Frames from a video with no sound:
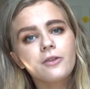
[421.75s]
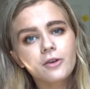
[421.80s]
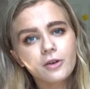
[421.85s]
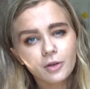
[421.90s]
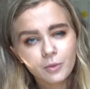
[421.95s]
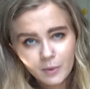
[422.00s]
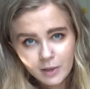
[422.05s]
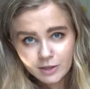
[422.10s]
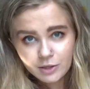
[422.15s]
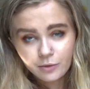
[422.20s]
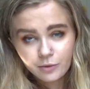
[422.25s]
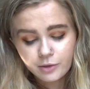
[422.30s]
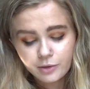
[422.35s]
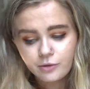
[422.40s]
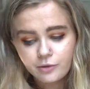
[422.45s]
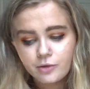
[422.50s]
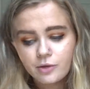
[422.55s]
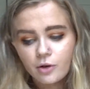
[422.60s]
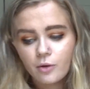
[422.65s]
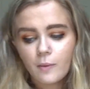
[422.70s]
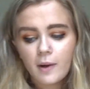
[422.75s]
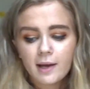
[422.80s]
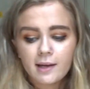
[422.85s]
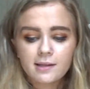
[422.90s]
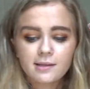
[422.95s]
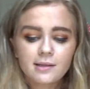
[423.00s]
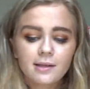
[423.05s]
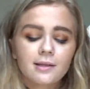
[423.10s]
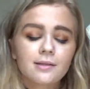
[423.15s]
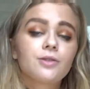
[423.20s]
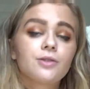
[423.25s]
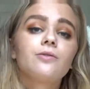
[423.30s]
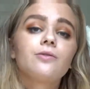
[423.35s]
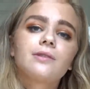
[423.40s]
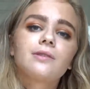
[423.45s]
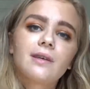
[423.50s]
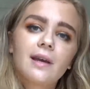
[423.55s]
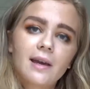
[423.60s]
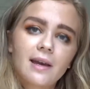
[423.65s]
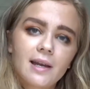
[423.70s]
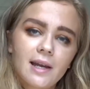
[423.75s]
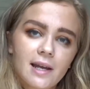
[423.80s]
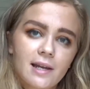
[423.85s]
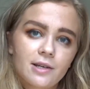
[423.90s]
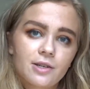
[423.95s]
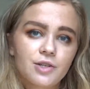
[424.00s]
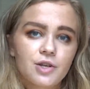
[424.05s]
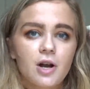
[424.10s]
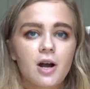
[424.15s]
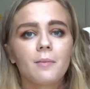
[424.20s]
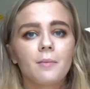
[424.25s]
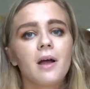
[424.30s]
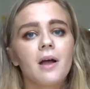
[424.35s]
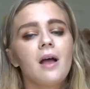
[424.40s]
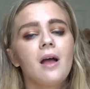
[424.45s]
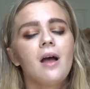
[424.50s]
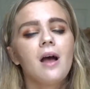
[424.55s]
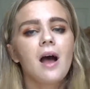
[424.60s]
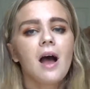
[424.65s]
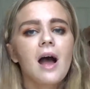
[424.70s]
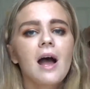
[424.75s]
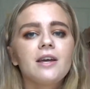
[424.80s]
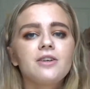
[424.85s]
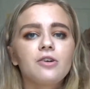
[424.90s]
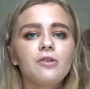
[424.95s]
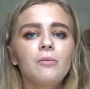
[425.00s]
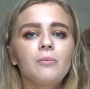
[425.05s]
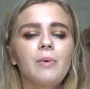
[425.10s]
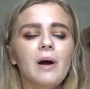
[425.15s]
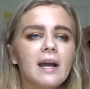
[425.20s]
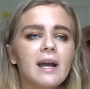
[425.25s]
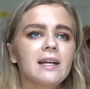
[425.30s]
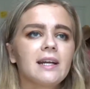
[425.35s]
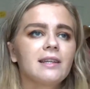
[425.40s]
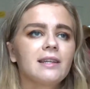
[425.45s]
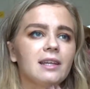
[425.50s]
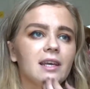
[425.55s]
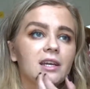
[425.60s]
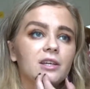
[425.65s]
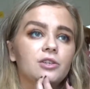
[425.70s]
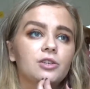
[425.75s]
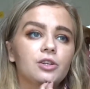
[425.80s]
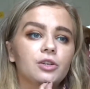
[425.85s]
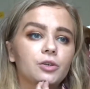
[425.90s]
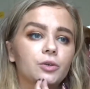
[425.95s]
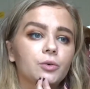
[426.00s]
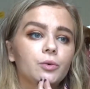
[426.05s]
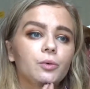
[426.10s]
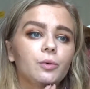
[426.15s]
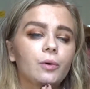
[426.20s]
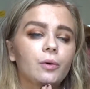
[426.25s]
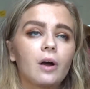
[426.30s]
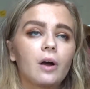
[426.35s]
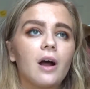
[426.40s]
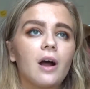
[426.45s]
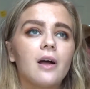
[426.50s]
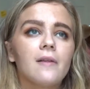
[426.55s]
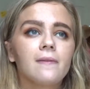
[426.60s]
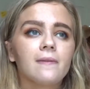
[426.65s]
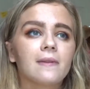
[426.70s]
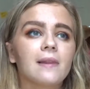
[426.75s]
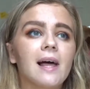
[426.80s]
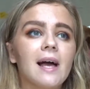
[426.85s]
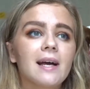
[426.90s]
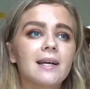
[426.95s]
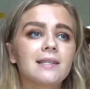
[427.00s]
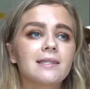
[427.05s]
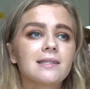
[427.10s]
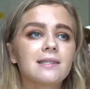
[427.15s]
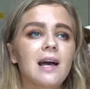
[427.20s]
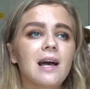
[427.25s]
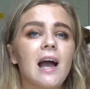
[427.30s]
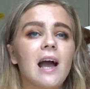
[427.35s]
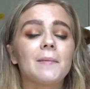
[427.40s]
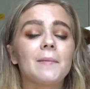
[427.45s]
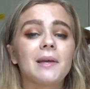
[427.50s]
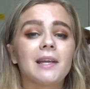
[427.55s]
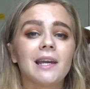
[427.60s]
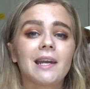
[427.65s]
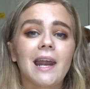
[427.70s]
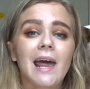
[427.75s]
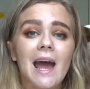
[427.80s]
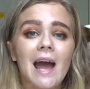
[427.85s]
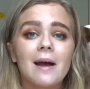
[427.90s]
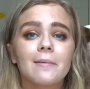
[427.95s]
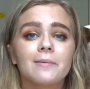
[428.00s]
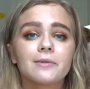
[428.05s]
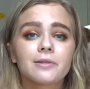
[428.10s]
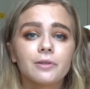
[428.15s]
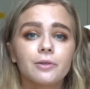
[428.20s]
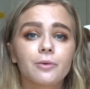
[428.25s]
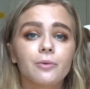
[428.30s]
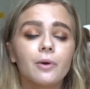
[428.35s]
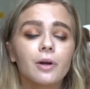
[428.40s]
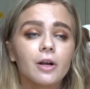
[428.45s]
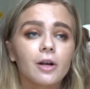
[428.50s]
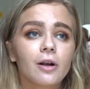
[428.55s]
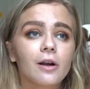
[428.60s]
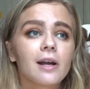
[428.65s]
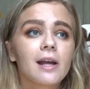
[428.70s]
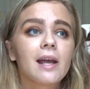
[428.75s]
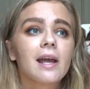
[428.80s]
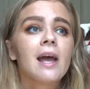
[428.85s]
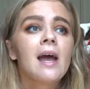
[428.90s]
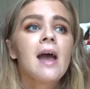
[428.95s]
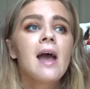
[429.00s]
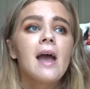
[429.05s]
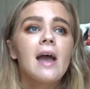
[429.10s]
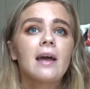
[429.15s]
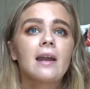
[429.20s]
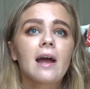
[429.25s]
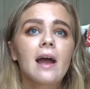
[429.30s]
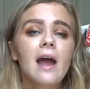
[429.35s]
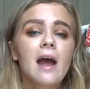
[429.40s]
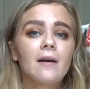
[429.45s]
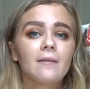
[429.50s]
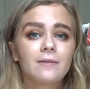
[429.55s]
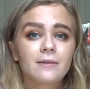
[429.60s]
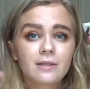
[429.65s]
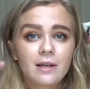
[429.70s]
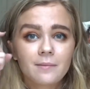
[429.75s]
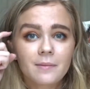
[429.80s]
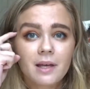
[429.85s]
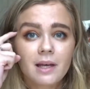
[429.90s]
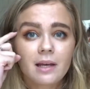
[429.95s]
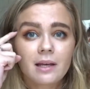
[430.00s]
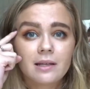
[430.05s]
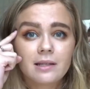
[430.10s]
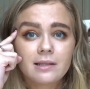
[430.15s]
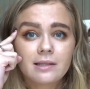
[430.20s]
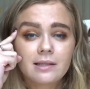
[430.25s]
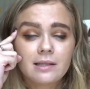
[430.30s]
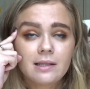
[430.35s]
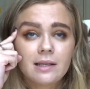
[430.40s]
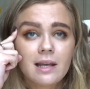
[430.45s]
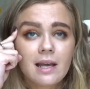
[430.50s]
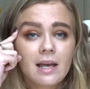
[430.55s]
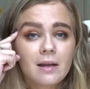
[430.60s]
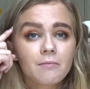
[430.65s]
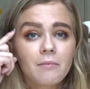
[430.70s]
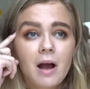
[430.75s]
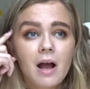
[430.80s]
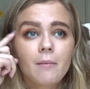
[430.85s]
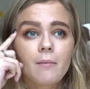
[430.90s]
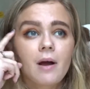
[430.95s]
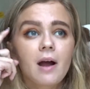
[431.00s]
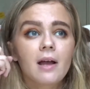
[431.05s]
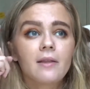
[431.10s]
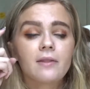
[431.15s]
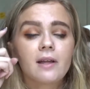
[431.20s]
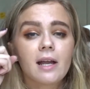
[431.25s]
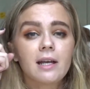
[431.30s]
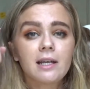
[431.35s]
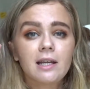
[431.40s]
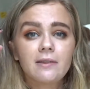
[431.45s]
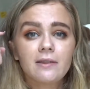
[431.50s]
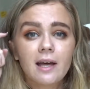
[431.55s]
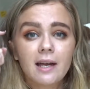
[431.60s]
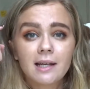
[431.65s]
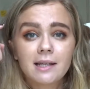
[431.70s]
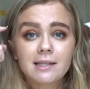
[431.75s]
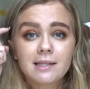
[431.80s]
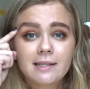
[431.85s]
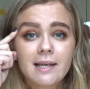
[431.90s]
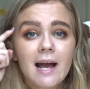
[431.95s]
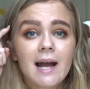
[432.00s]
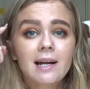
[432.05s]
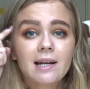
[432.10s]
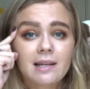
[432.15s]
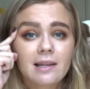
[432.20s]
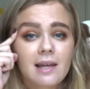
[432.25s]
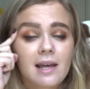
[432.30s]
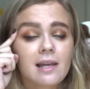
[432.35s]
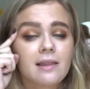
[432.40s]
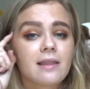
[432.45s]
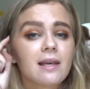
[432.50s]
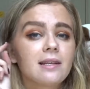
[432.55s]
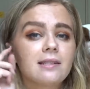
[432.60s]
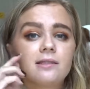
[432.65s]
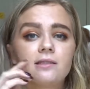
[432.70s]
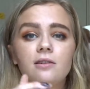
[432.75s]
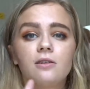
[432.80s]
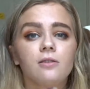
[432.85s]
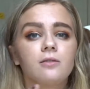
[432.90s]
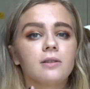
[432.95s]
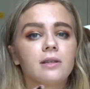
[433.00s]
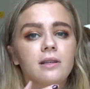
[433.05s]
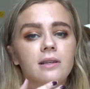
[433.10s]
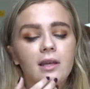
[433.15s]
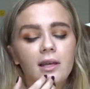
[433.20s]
good way to reduce your waste is to secondhand shop. I don't buy anything new unless I'm in an absolute hurry and I have something in my mind that I need that exact thing. That's the only